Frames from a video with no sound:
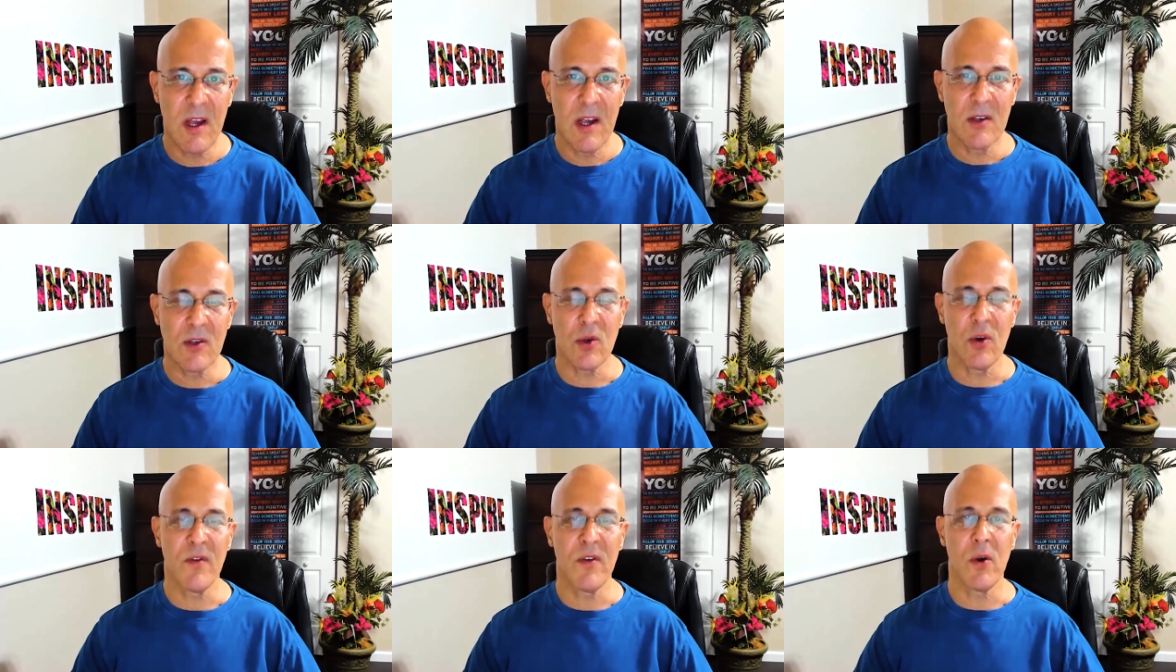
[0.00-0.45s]

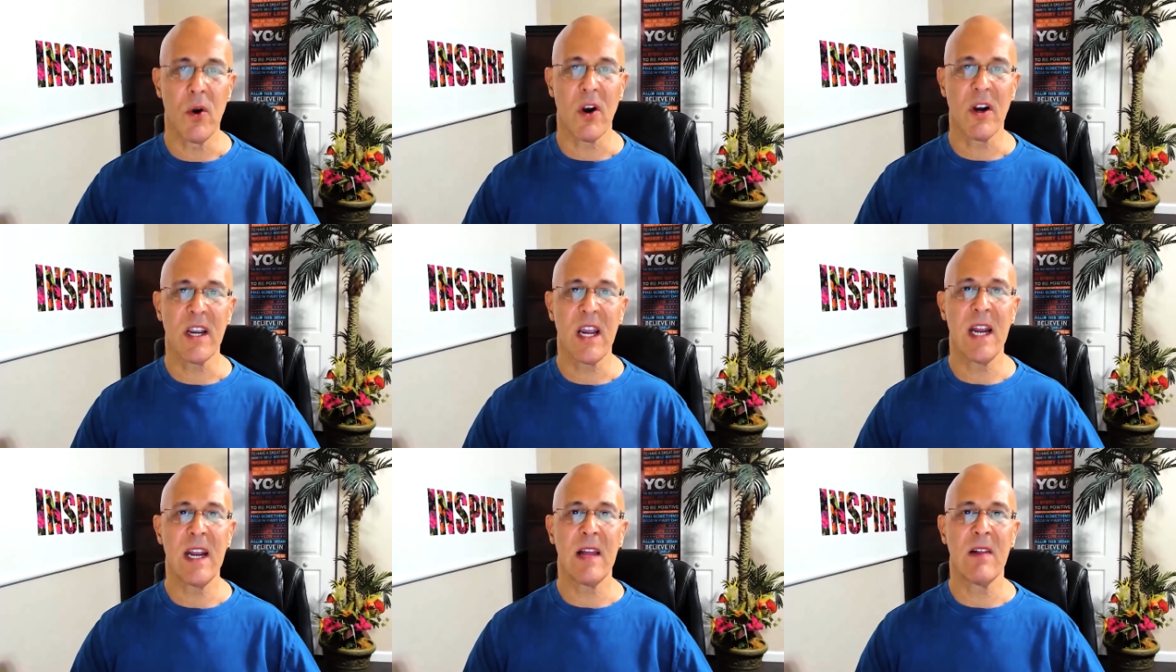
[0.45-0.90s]
So if you are
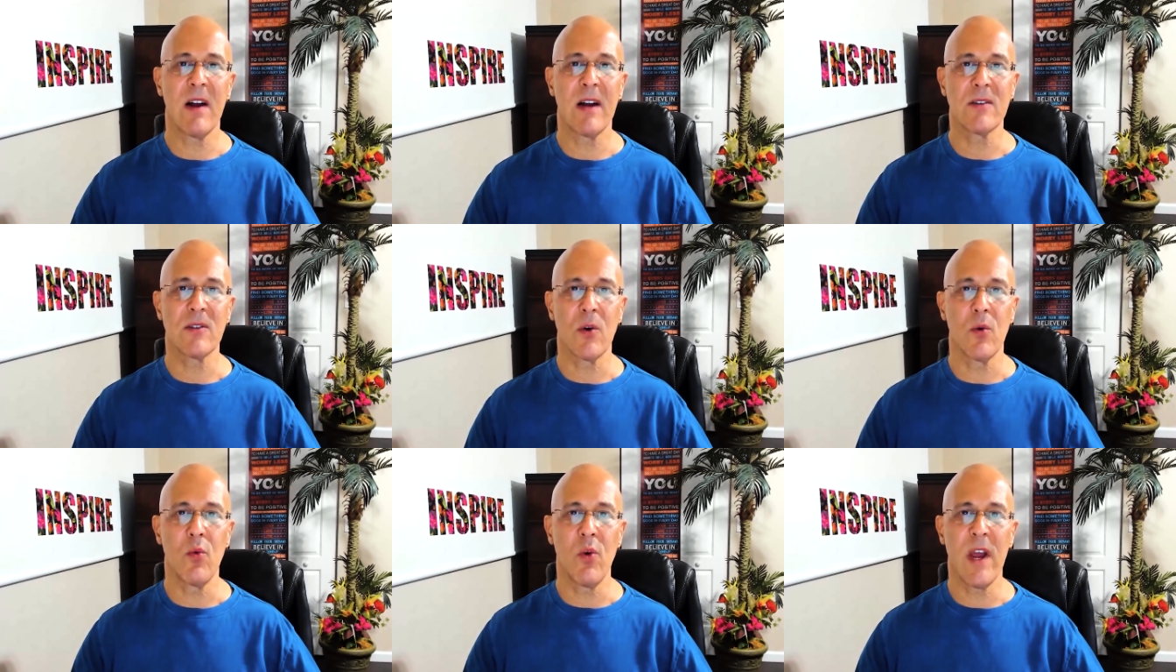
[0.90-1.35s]
gaining
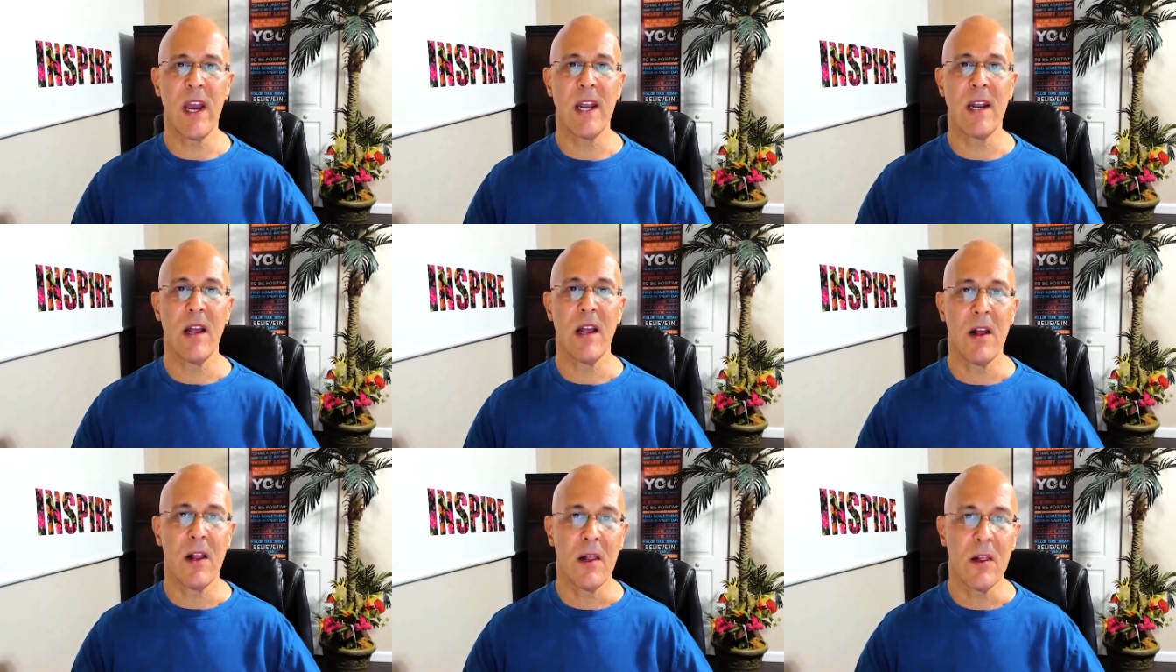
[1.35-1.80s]
lots of
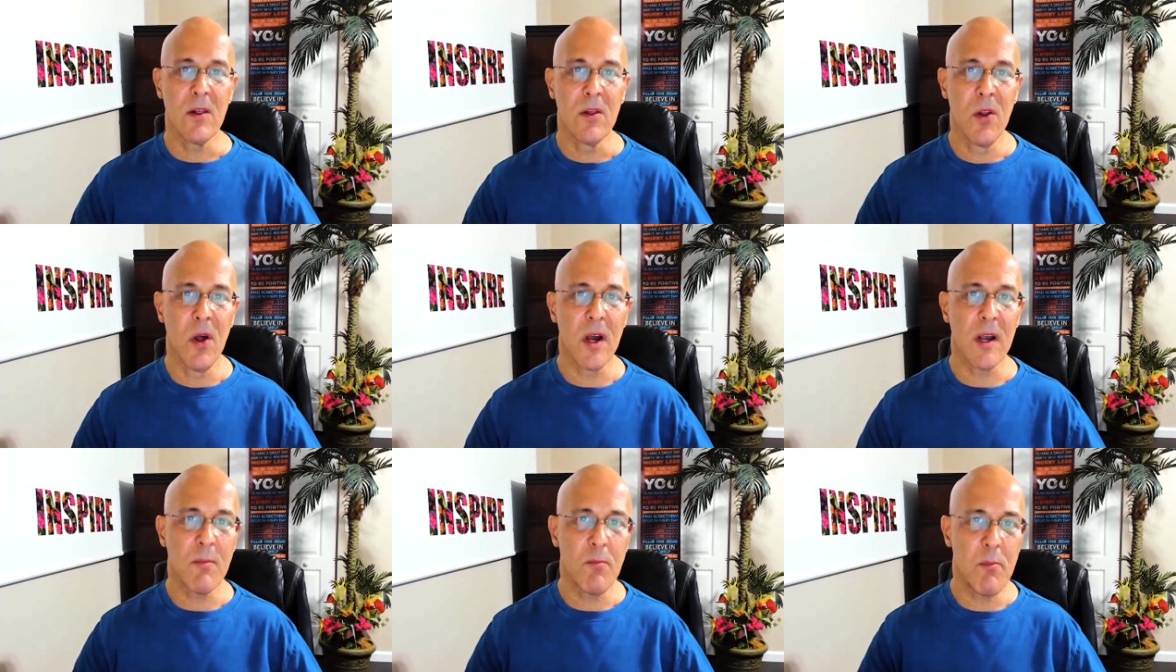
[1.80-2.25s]
weight,
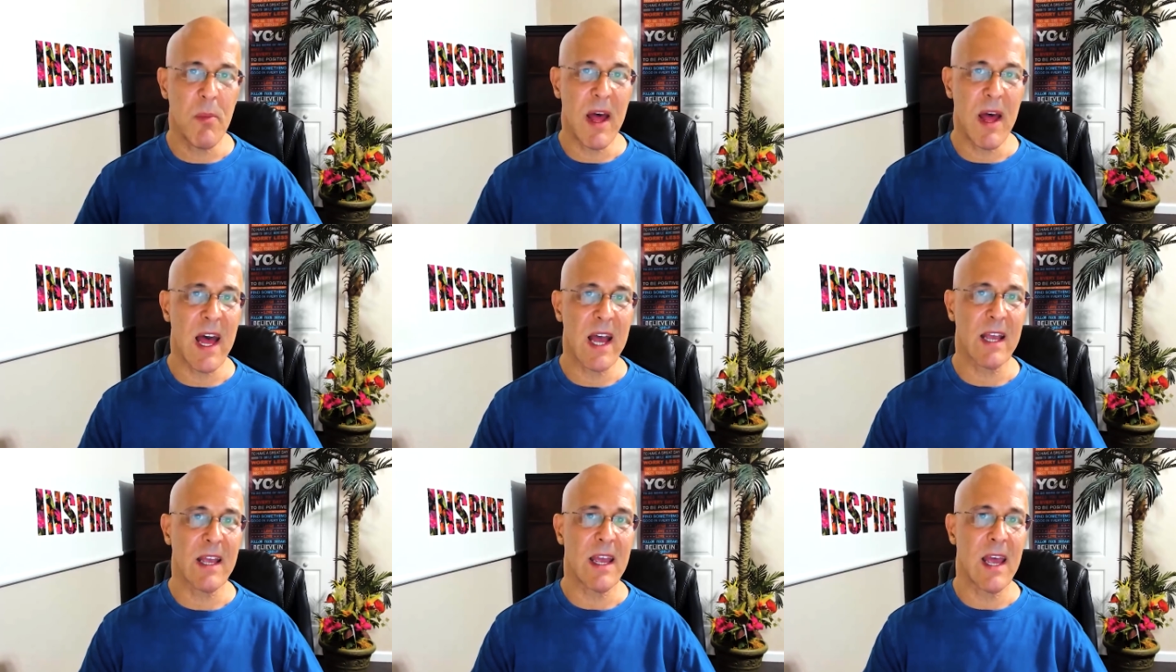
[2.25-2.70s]
look
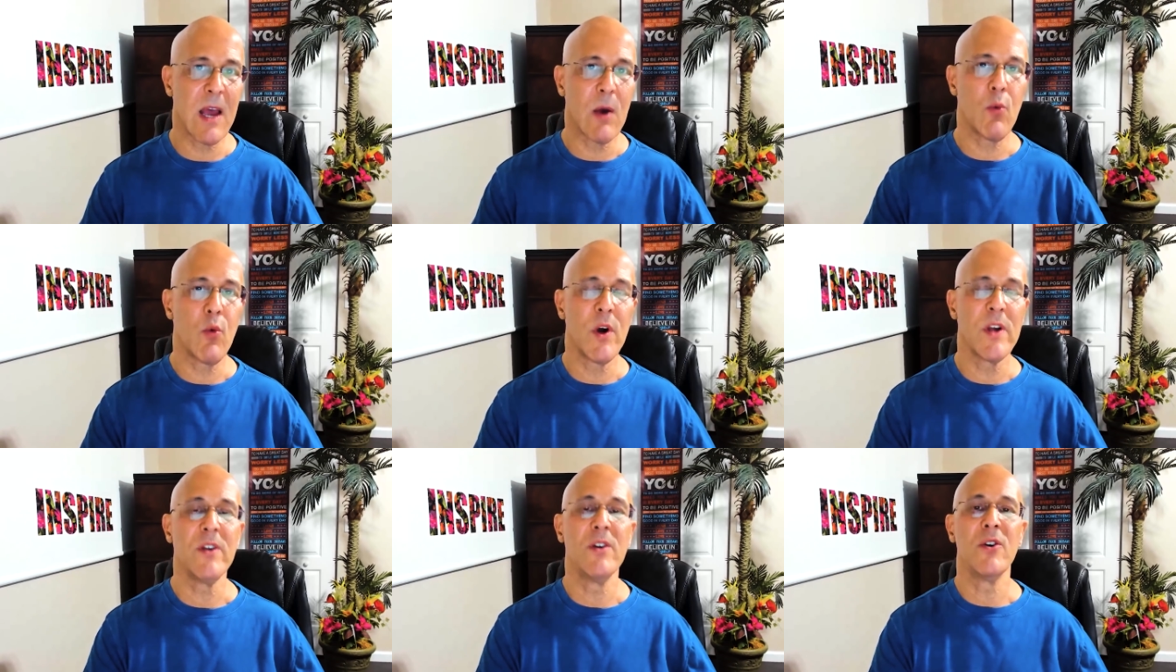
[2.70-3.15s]
back
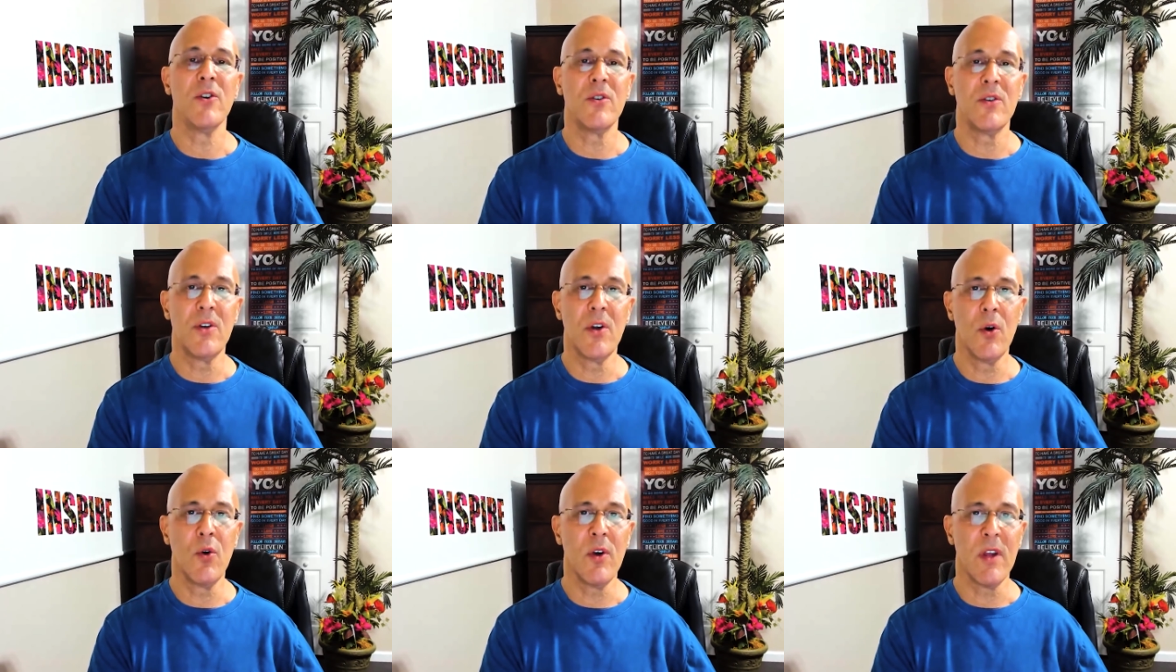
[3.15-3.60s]
at what you're
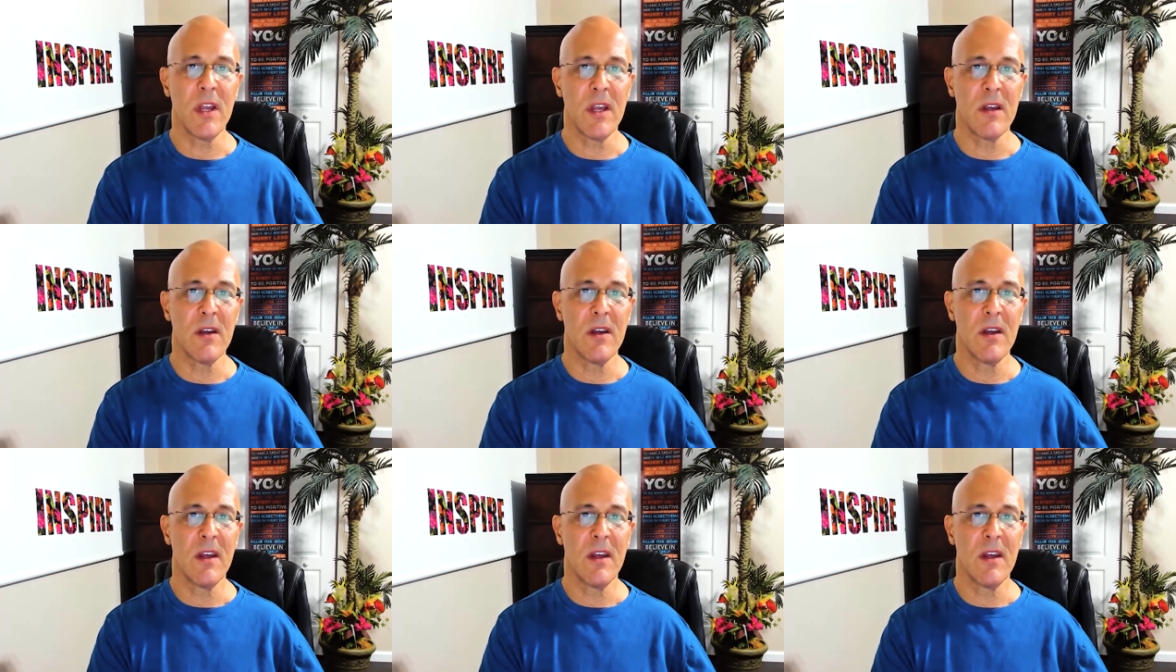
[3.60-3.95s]
doing.